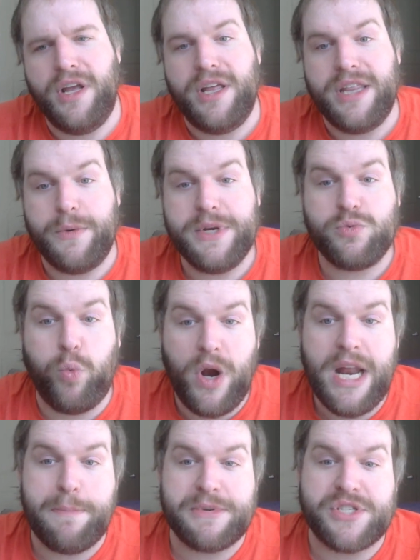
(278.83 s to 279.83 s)
There is one
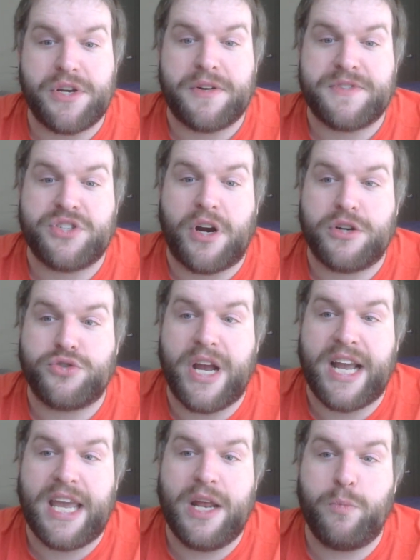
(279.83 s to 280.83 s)
episode of Star
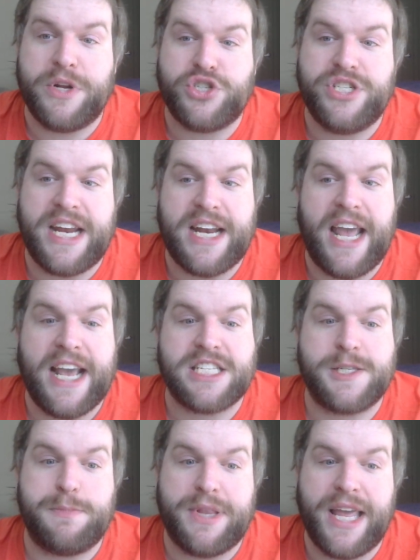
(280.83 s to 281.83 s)
Trek in which Data
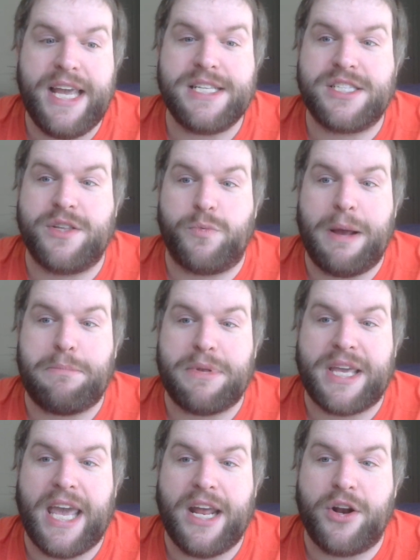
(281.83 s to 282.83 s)
explains the
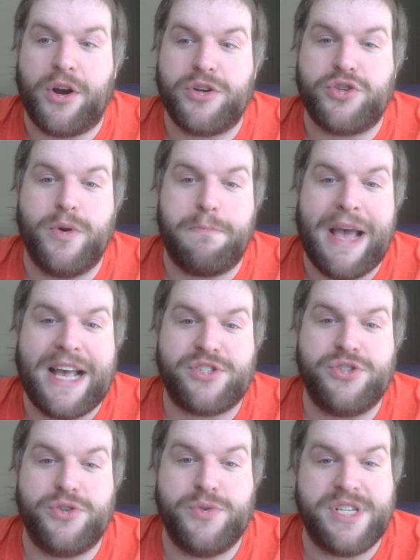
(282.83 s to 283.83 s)
replicator to a
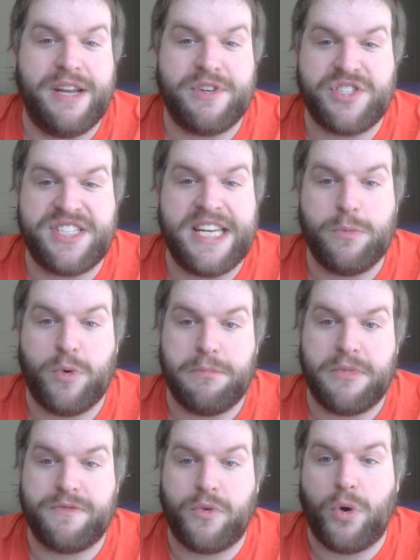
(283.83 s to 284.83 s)
passenger who's never seen one
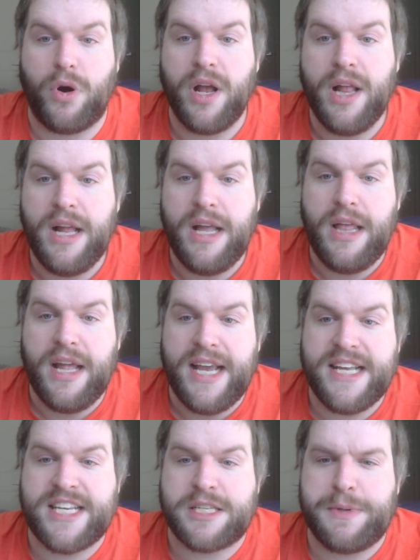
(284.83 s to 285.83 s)
before.
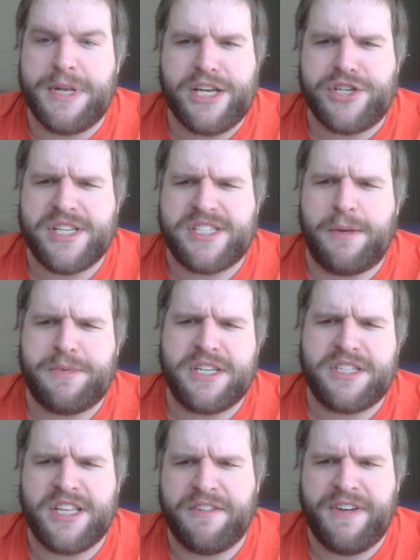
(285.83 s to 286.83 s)
His explanation is something
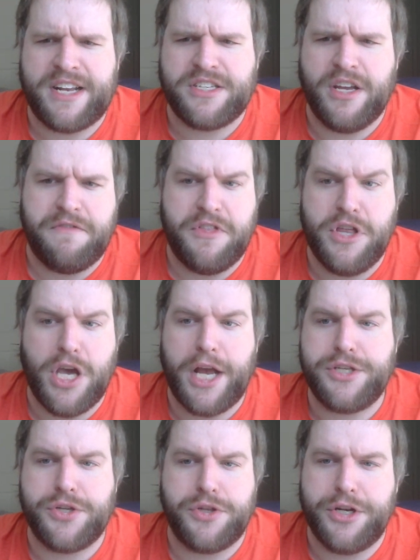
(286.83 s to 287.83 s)
to the effect of the
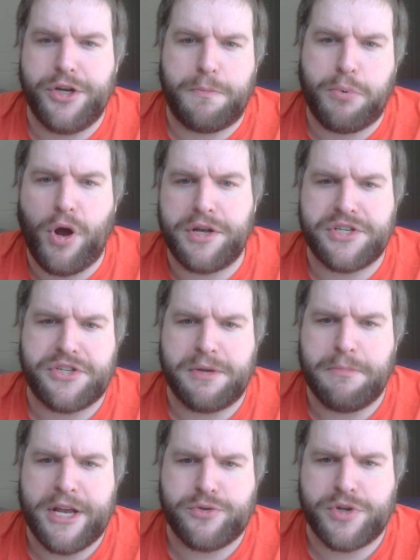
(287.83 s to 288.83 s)
isolinear processing
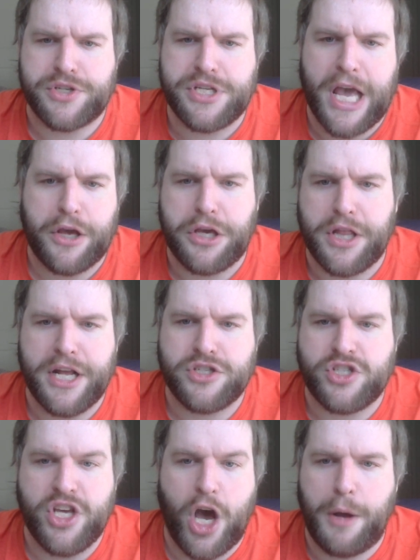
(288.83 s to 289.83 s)
matrix calculates
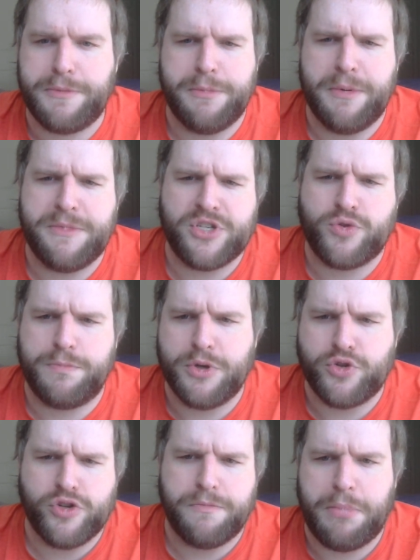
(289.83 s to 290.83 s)
the optimum
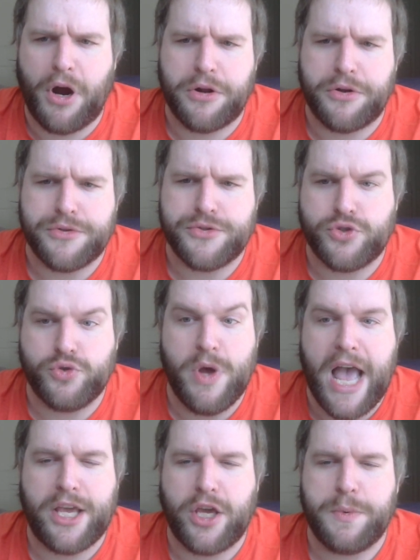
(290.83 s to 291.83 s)
distribution of particles to
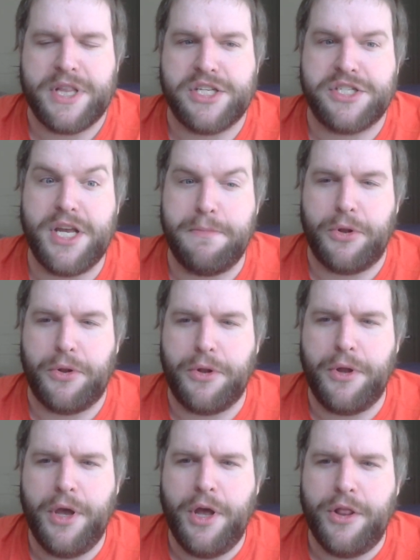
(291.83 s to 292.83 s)
accurately assemble
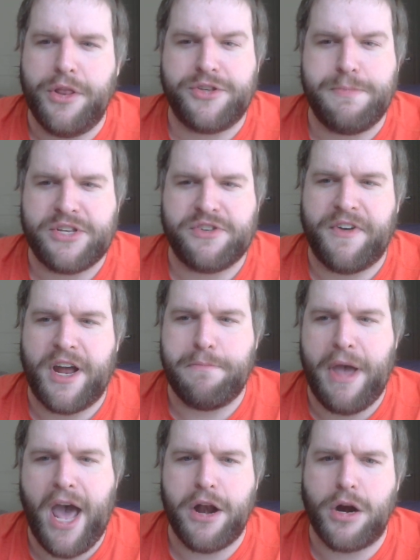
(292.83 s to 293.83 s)
the specified
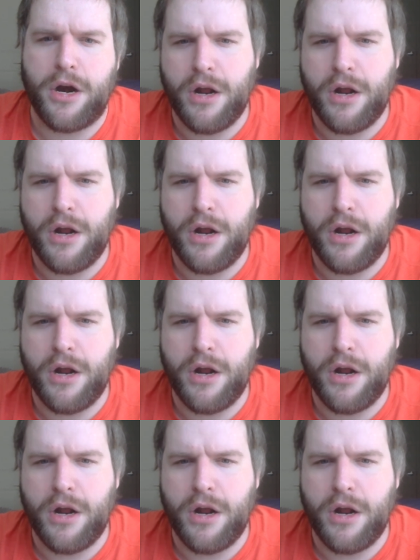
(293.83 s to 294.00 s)
pattern.